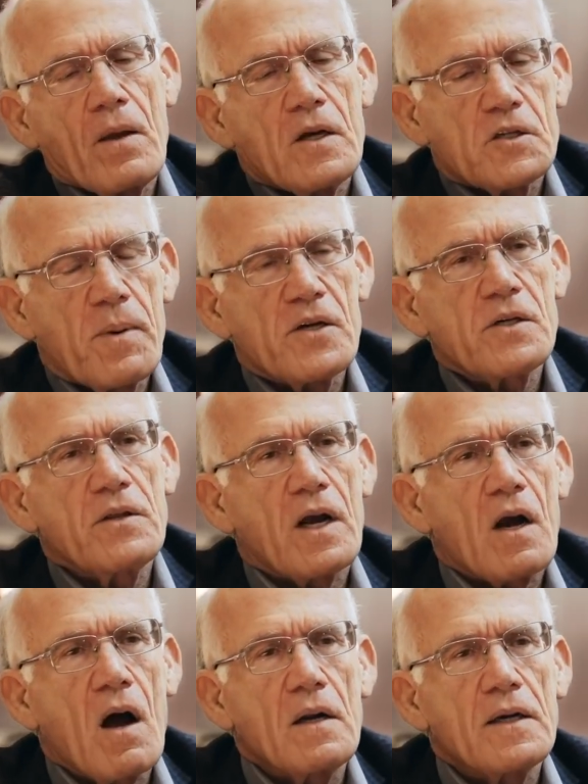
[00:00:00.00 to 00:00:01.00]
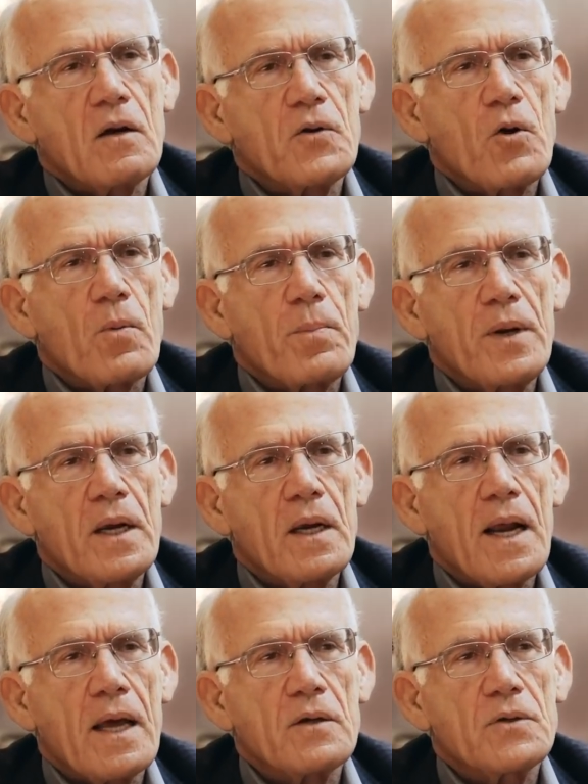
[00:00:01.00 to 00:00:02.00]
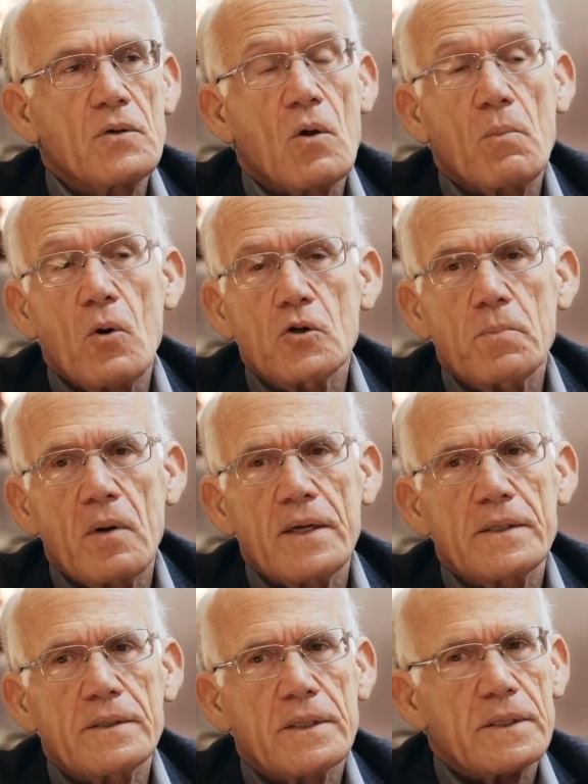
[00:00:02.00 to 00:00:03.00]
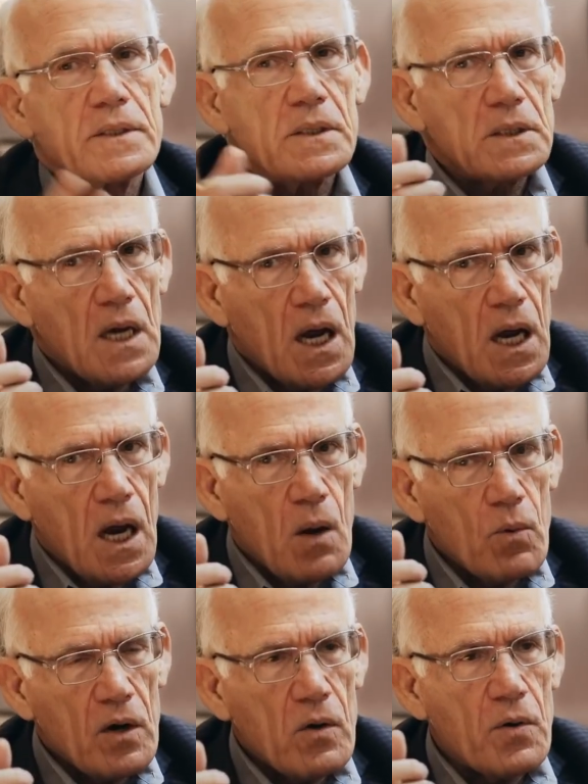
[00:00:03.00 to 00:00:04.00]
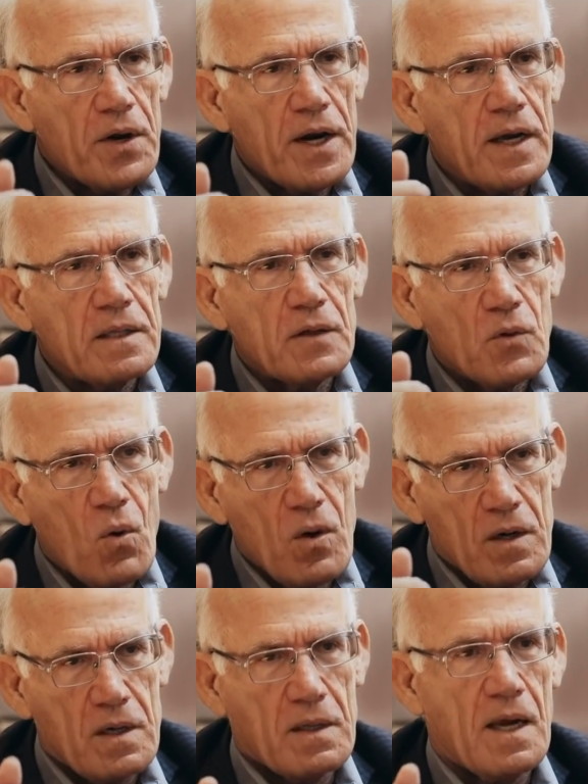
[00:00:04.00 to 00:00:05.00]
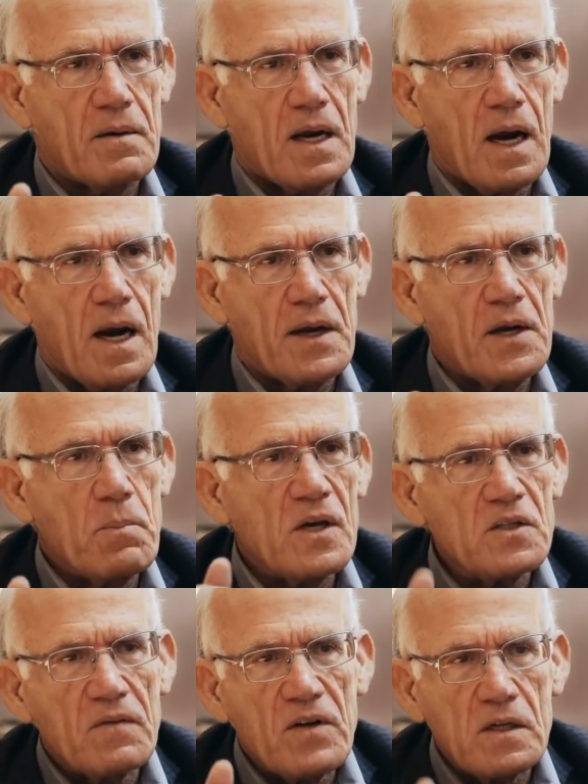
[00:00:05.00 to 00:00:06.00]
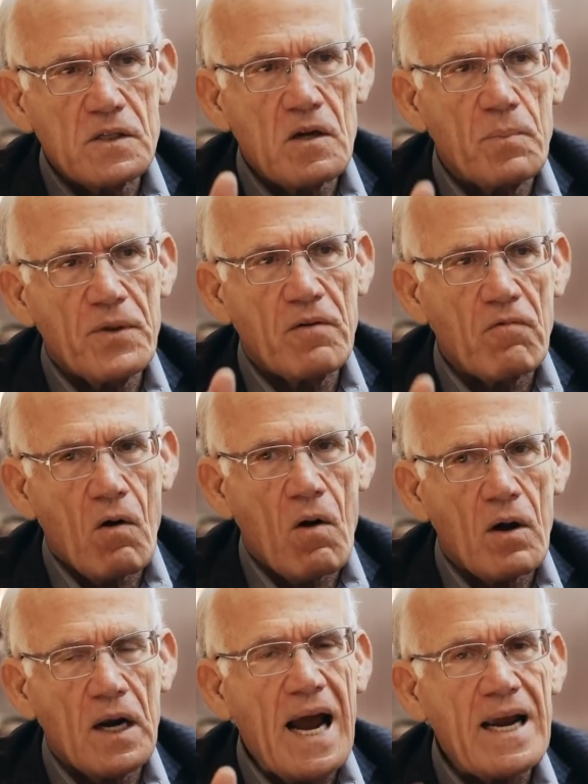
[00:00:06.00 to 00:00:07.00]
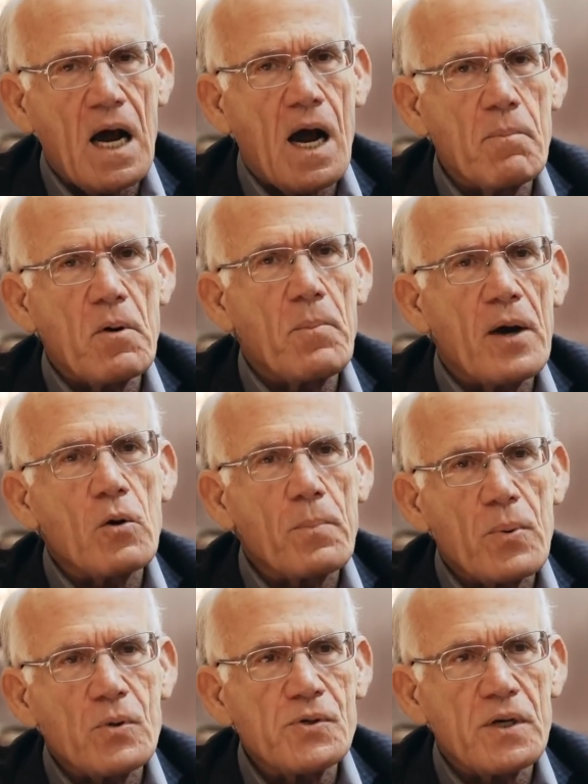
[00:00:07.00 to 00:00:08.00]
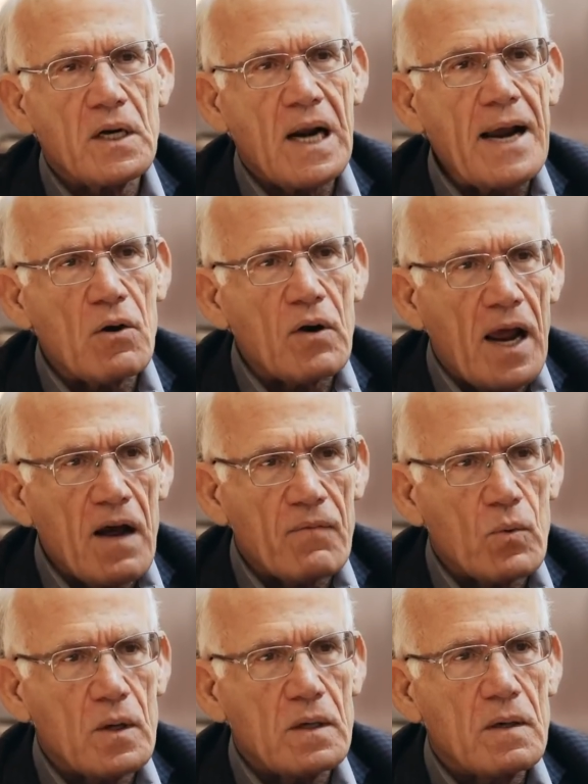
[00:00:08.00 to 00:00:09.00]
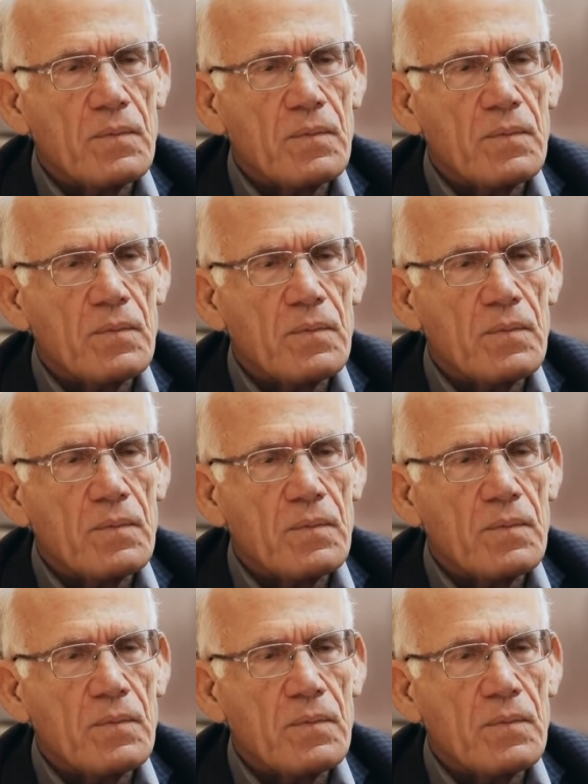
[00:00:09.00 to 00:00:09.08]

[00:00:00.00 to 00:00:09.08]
especially the continental European attitude or most places is, I want to go kick the door in on that guy. He must have done something wrong, and I'm a better person, and I don't have one.